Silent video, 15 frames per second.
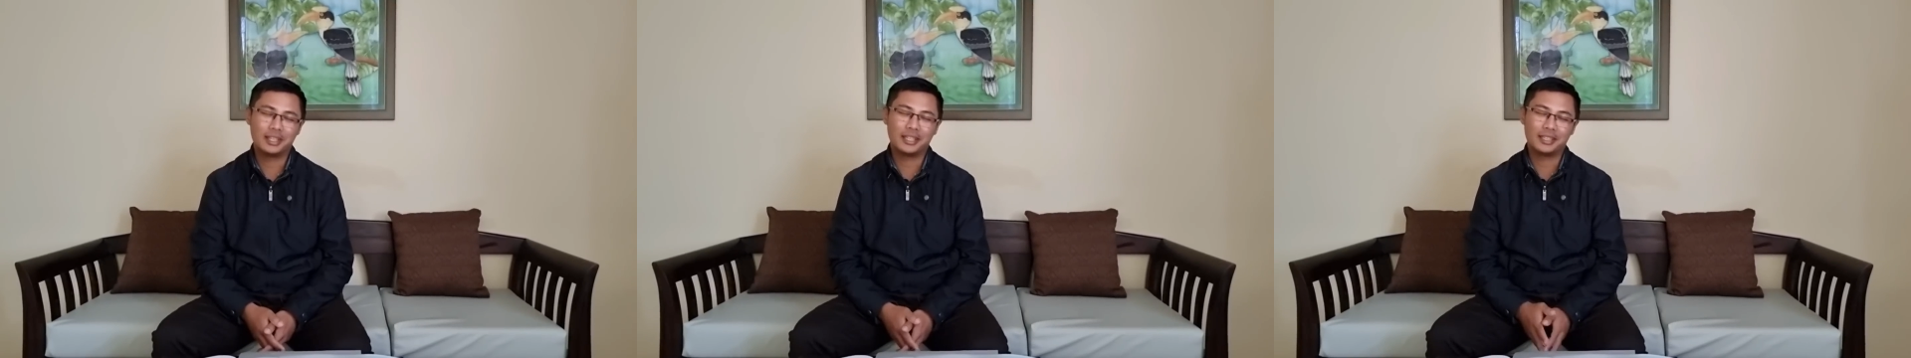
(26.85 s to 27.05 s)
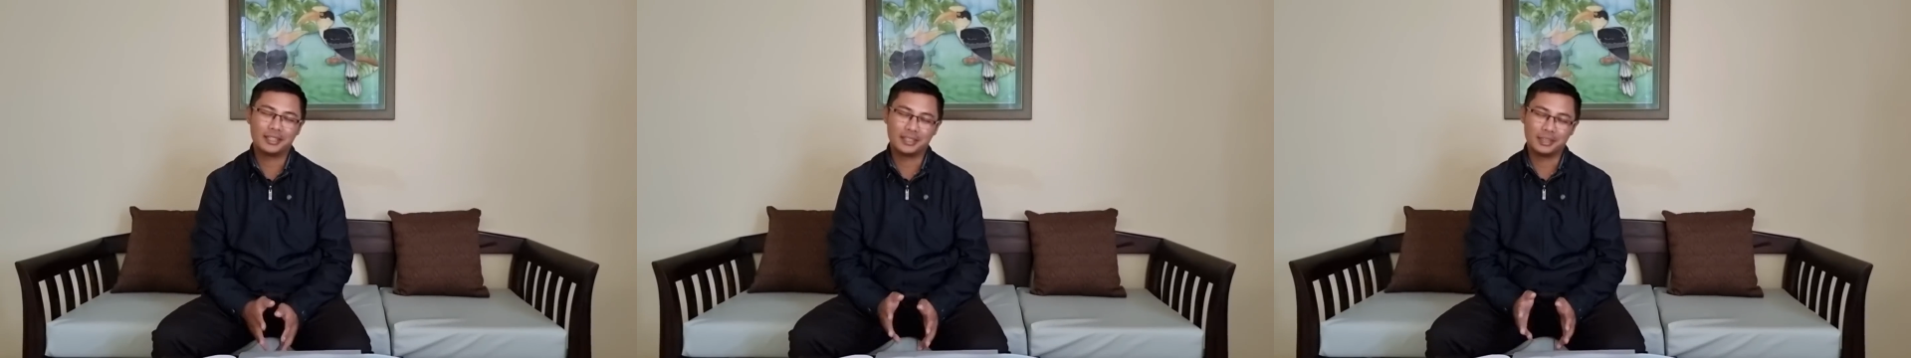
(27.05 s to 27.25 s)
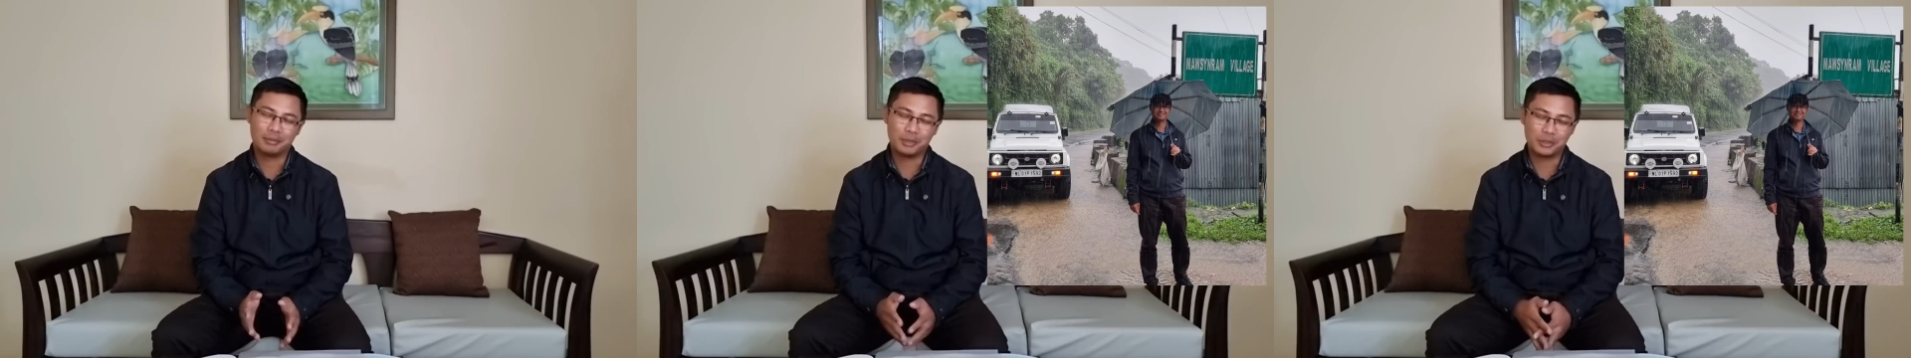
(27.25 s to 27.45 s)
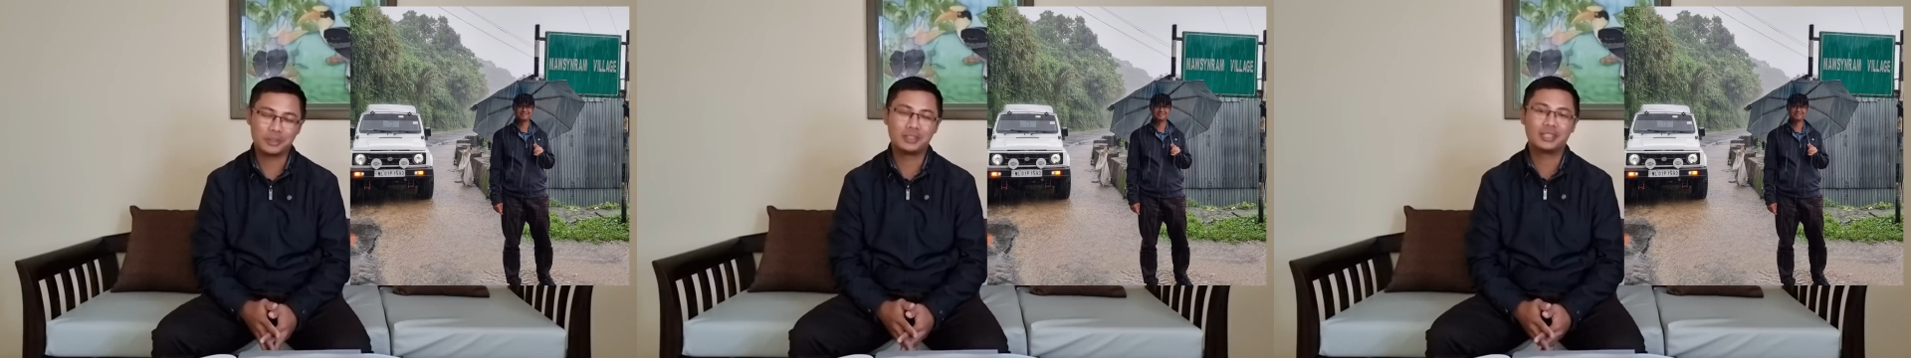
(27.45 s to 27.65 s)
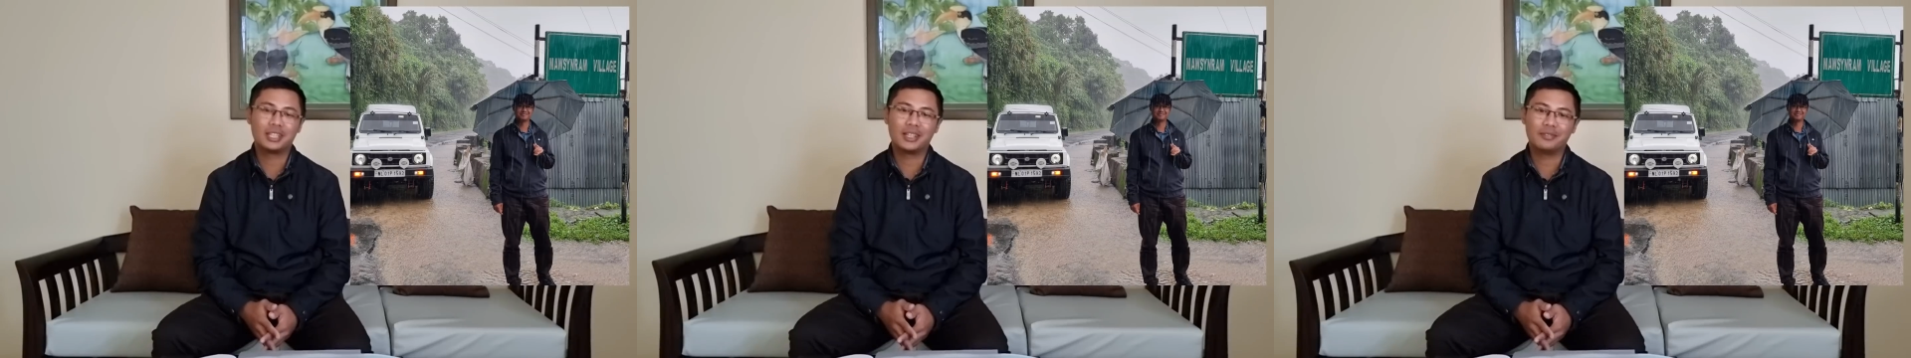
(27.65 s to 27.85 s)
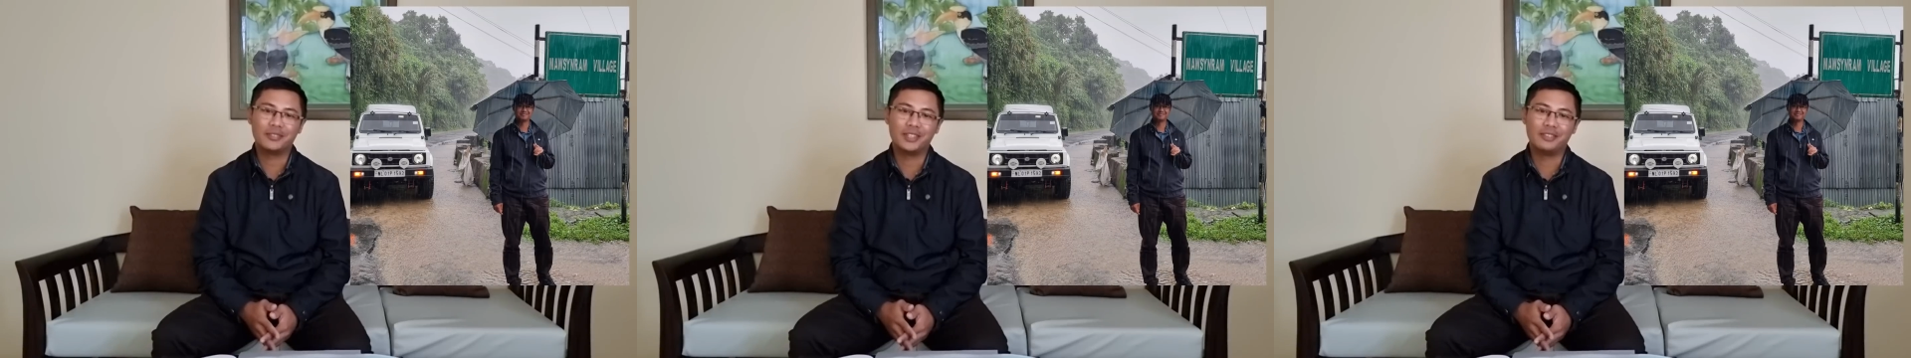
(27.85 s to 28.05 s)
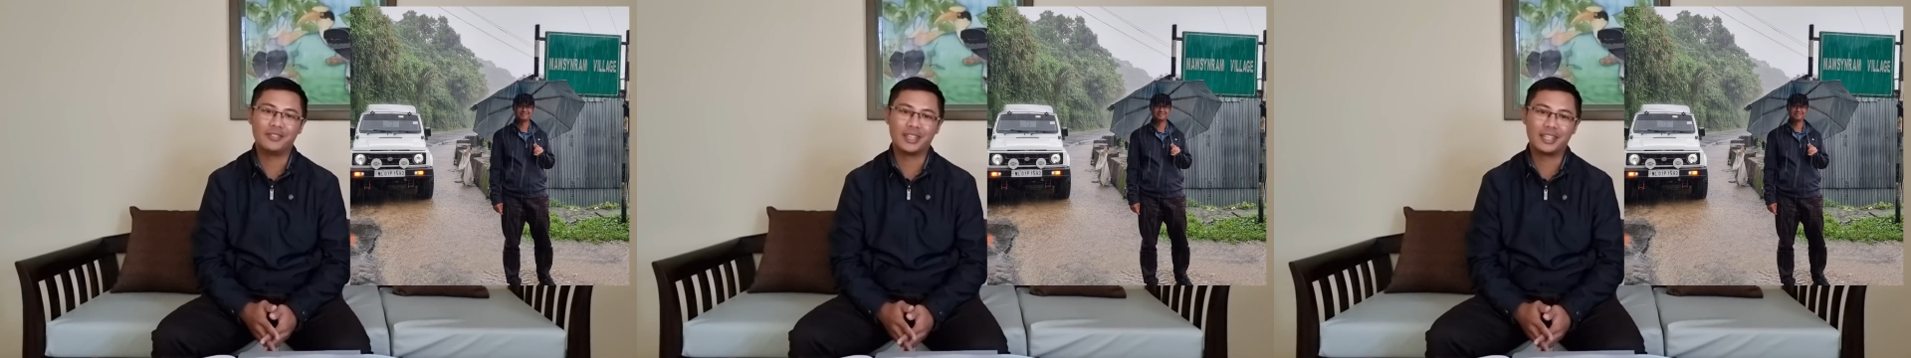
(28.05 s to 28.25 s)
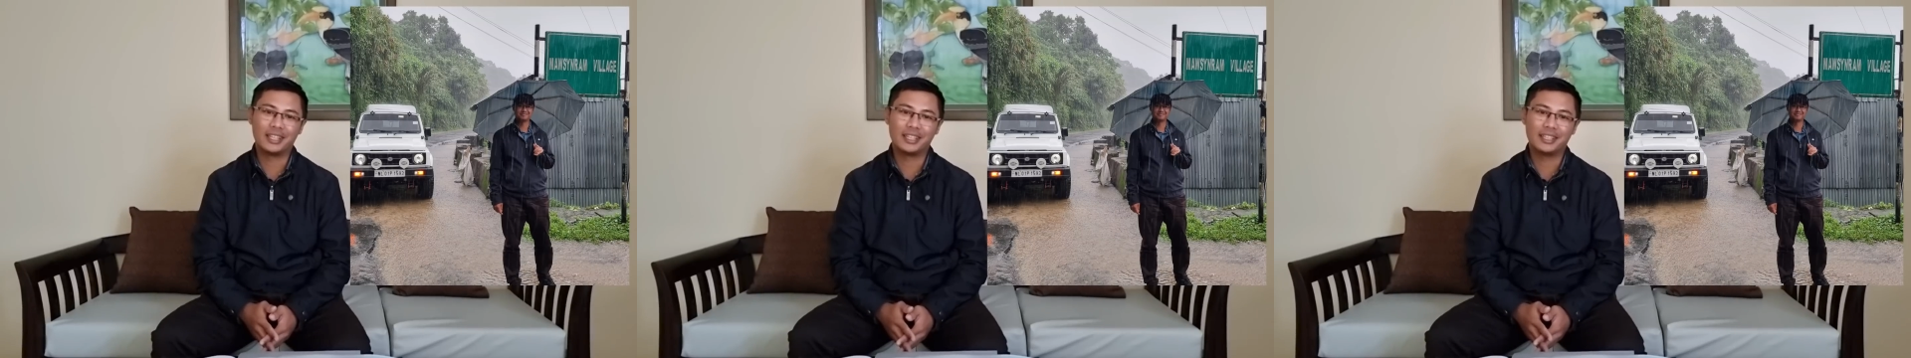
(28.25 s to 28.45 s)
that Mawsynram in
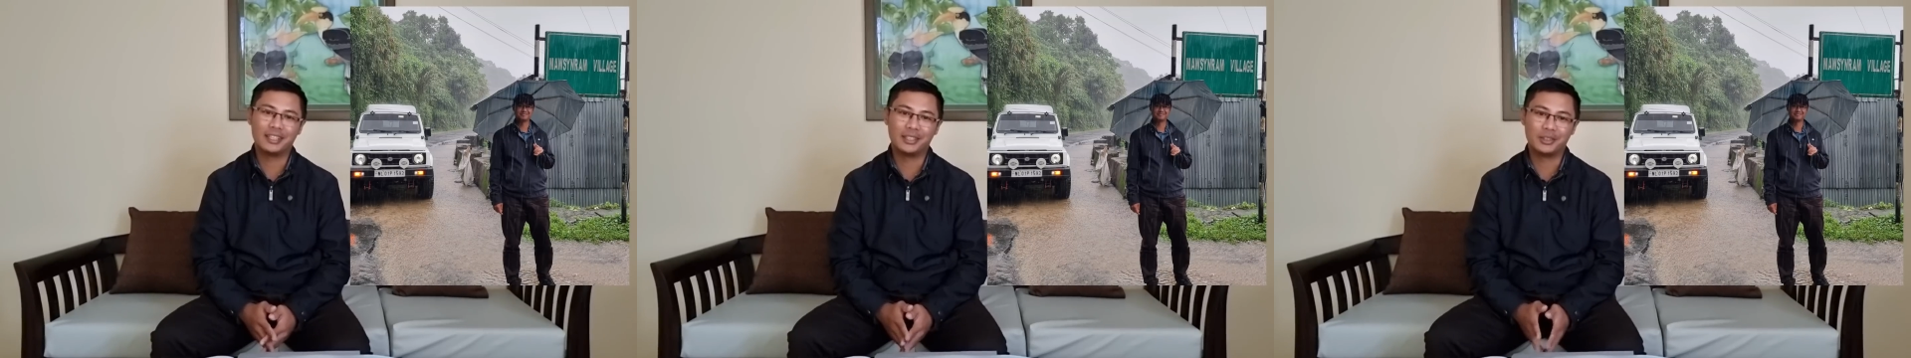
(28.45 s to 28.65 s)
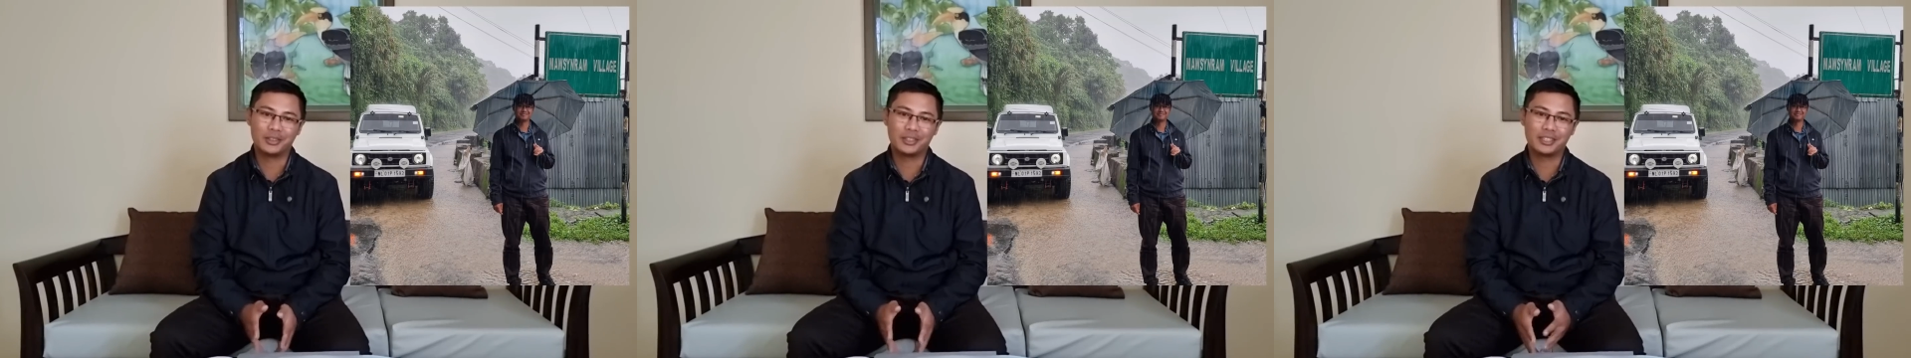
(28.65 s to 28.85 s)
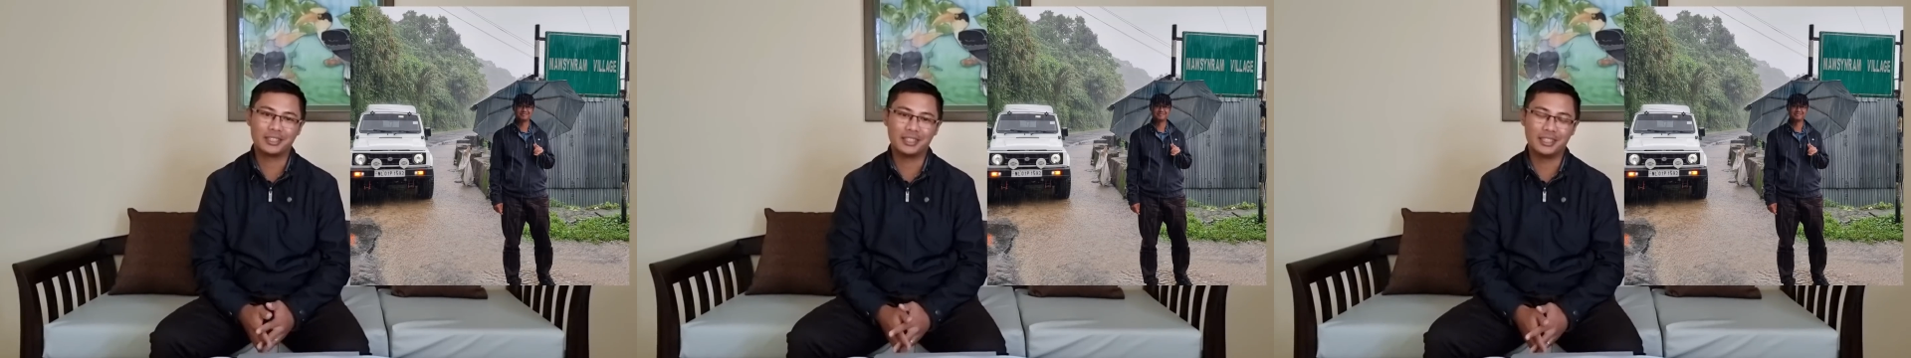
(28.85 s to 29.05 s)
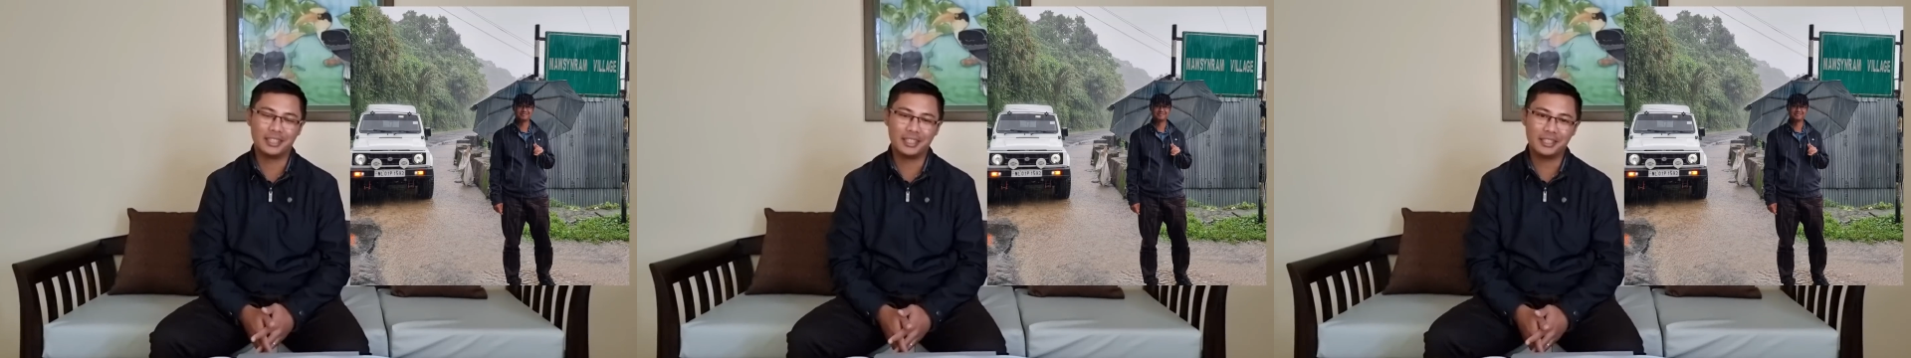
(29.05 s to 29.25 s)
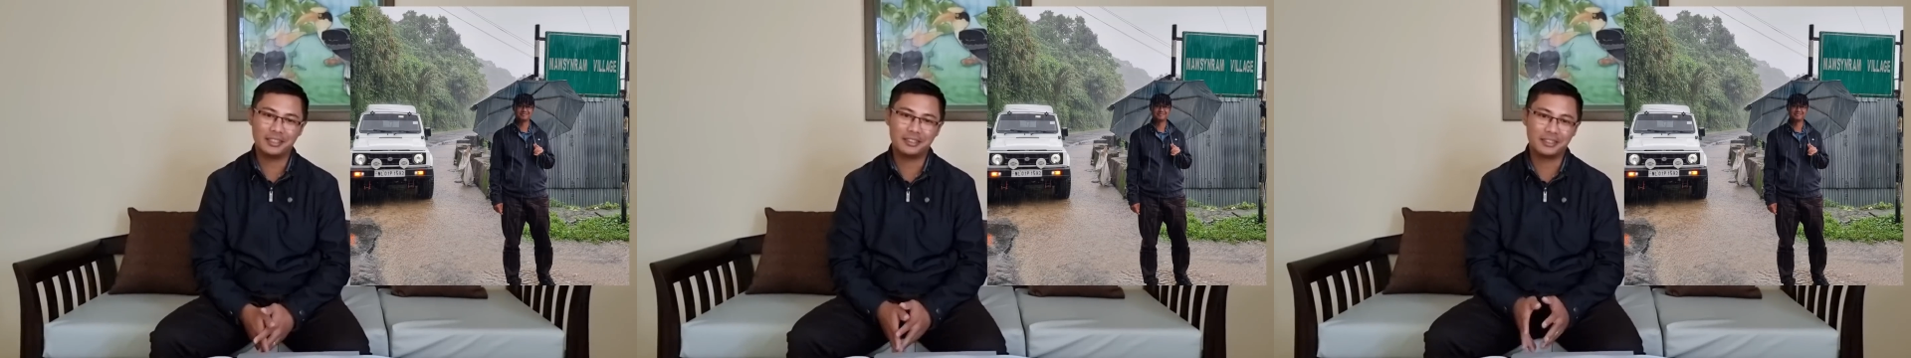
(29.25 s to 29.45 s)
Meghalaya in northeast India